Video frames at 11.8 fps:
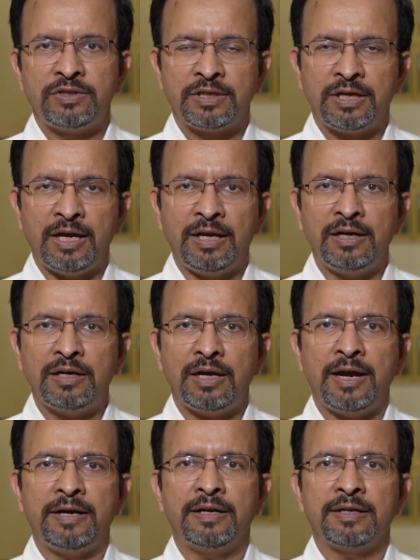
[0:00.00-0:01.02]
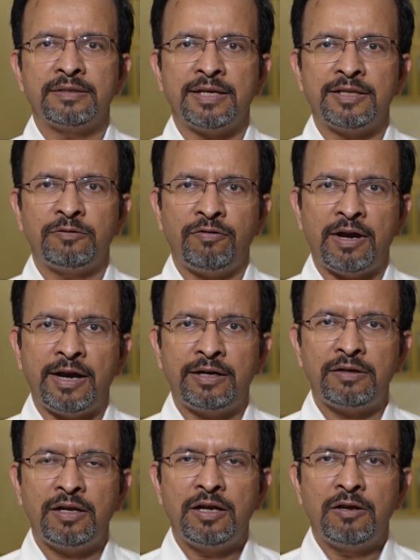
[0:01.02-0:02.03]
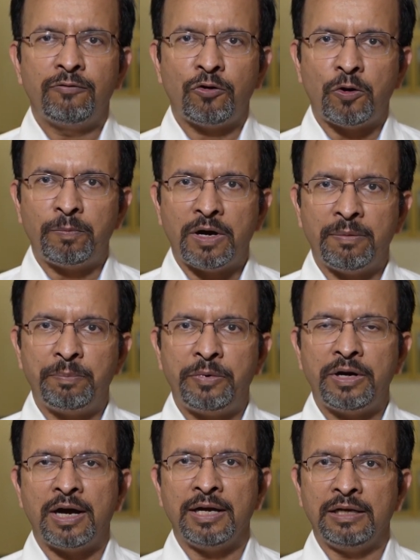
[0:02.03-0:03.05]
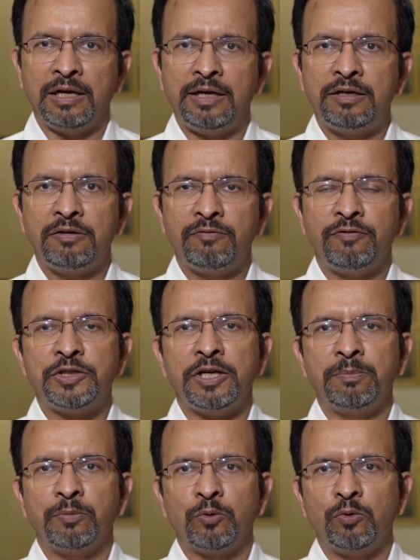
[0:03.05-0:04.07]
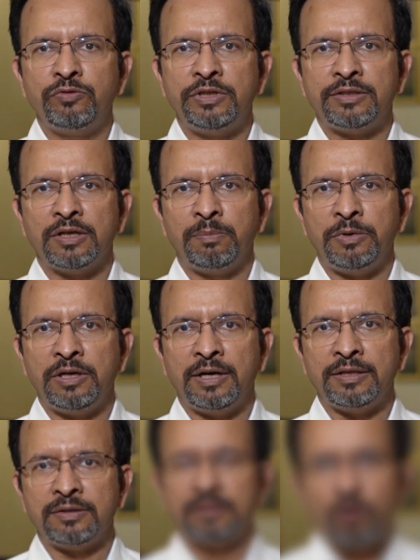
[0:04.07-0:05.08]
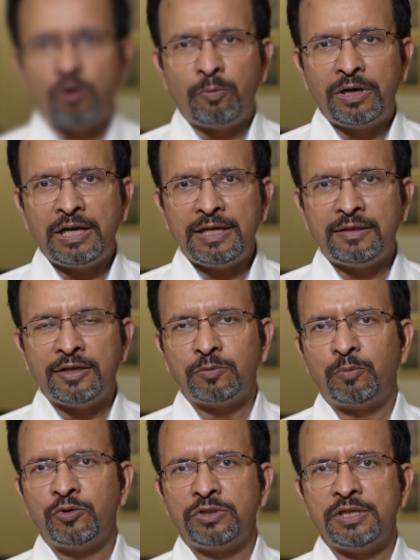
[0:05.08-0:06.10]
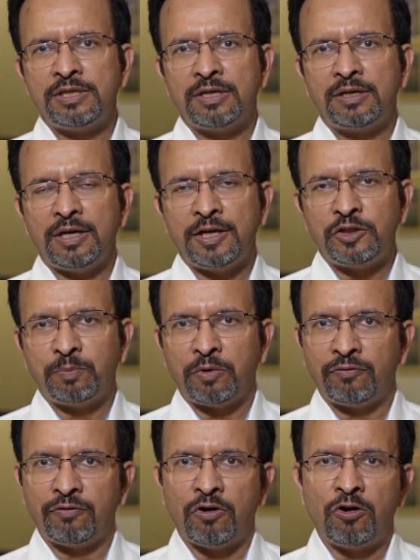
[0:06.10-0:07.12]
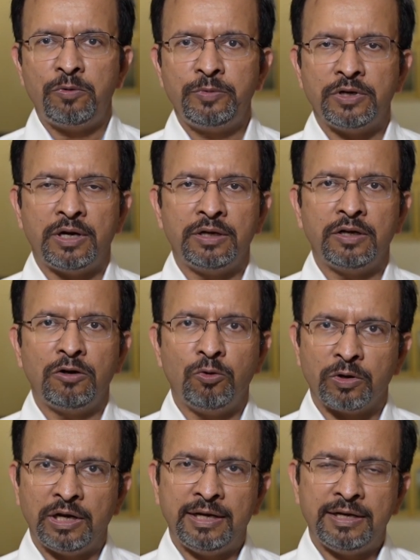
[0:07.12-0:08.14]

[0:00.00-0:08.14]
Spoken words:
skin and excess fat from upper eyelid, which improves its appearance. Commonly this procedure is performed under local